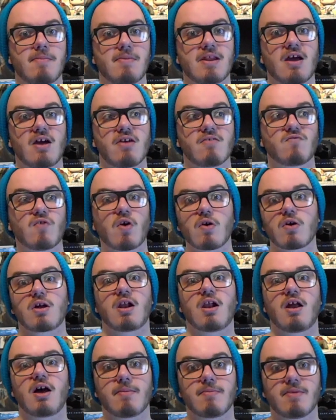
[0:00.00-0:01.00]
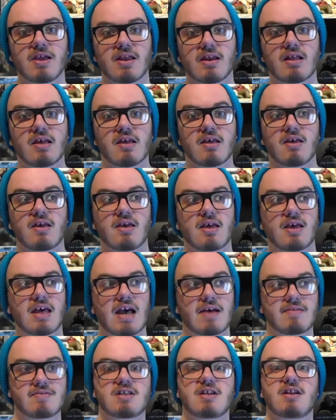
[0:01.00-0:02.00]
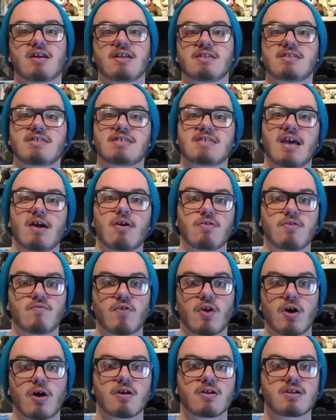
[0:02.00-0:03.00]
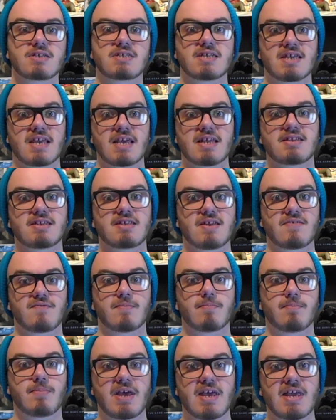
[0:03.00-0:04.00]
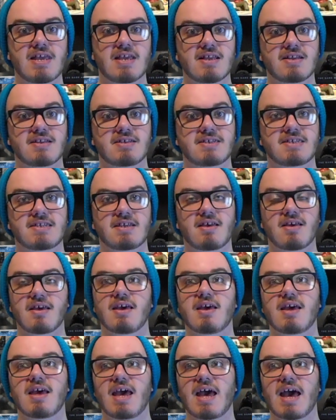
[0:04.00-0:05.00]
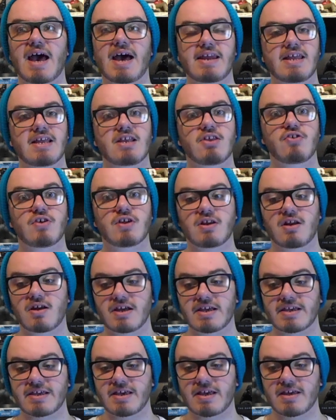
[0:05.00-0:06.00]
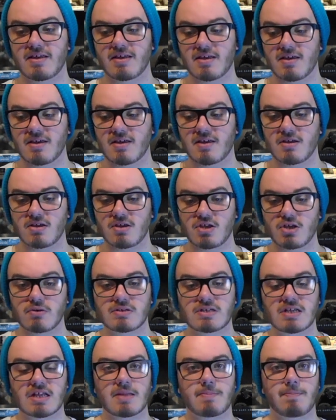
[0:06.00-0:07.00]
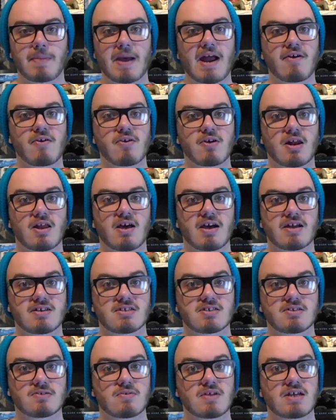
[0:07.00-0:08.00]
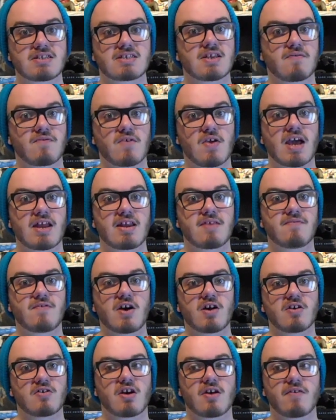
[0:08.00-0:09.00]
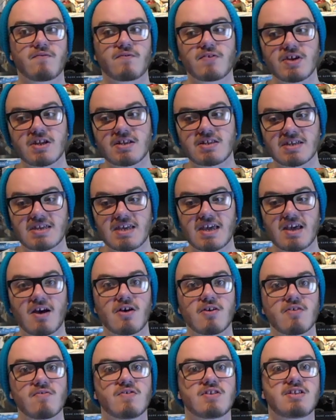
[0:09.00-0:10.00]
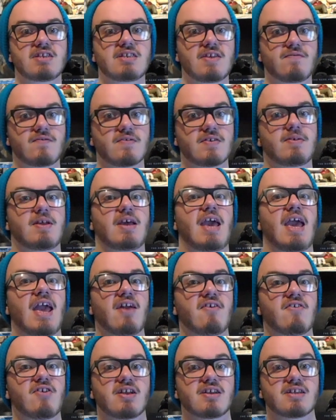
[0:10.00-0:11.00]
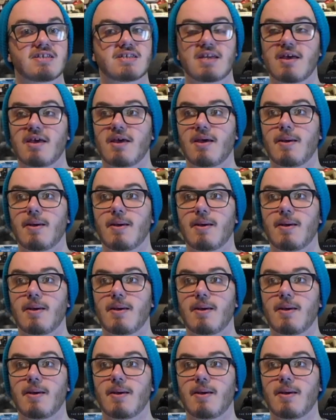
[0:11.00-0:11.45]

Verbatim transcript: maybe like rock climbing, having to like scale the rocks to get to different peaks. And then you could like use like the paragliders and all that stuff you had in Far Cry three to get over to different areas.